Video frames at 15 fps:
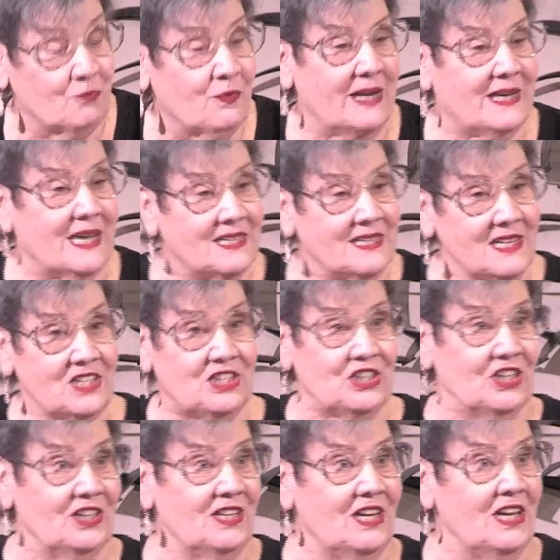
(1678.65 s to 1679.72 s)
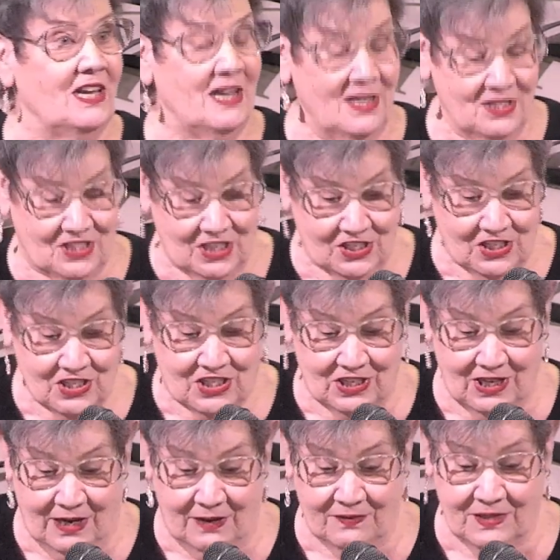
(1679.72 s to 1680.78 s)
recognition is this
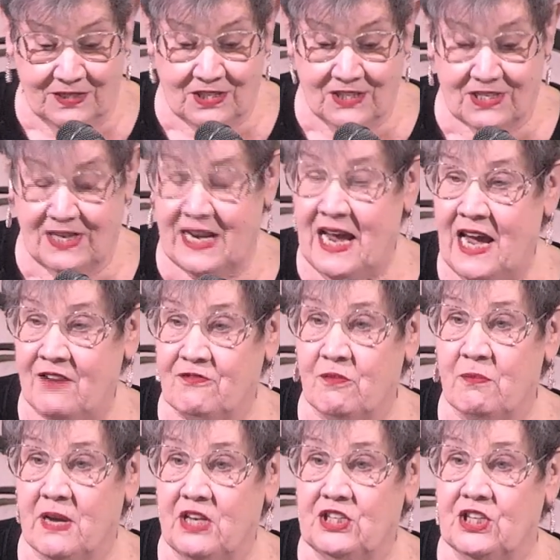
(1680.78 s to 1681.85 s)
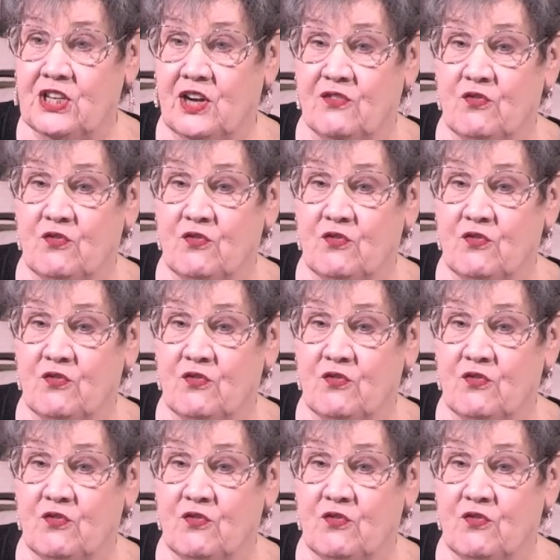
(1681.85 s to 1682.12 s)
is an affirmation